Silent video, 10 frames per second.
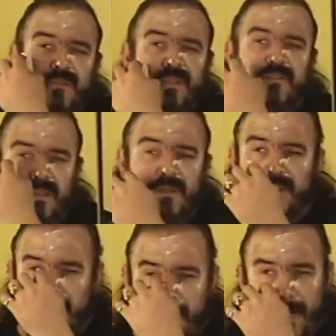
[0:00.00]
with giving
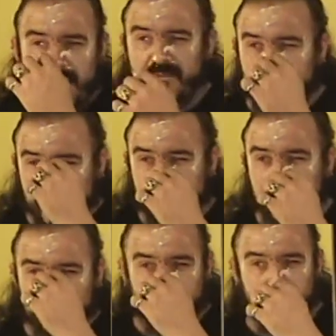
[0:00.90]
your
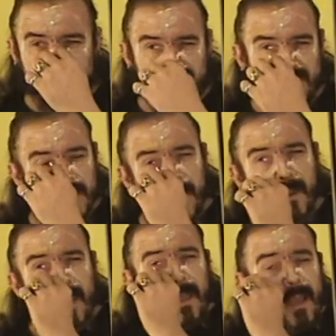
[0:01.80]
face more texture,
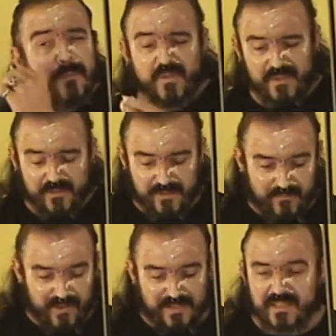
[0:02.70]
I'm going to be
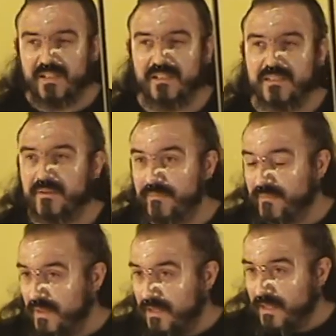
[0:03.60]
using prosthetics,
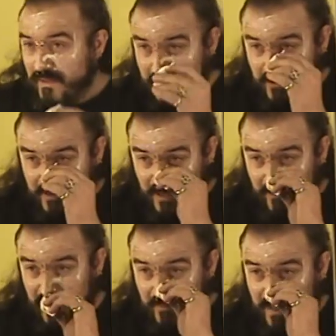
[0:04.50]
and this will set
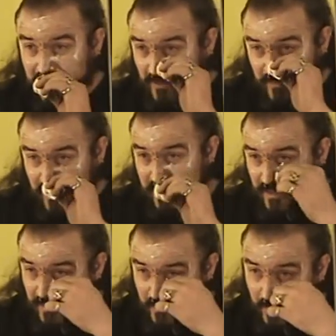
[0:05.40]
up the base so the
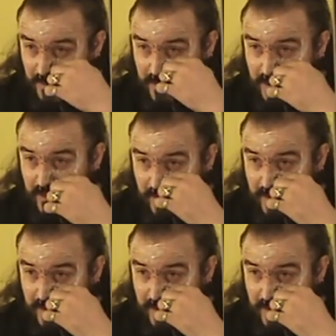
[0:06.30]
prosthetics will stick to your